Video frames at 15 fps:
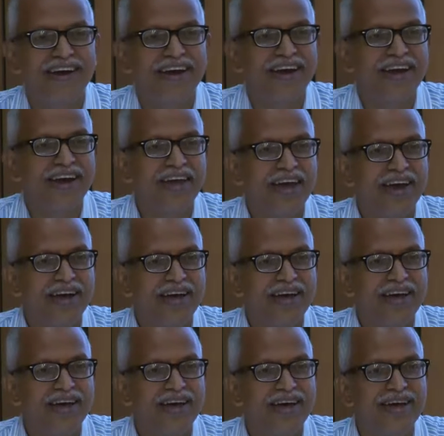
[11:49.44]
Any idea?
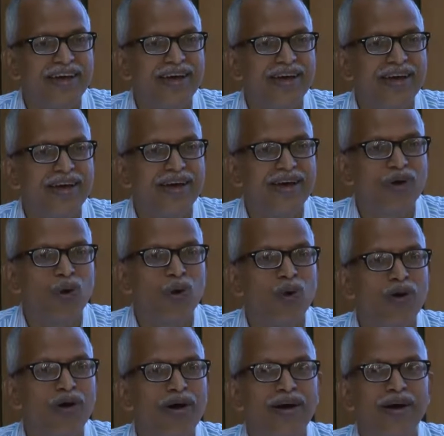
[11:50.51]

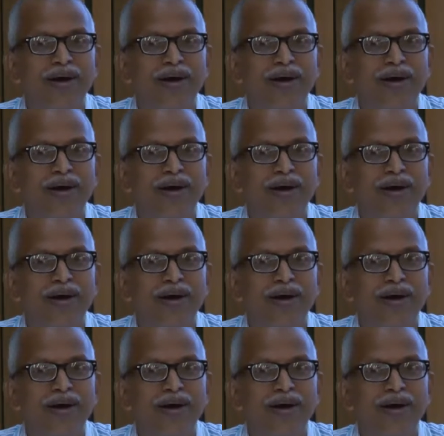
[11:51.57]
No.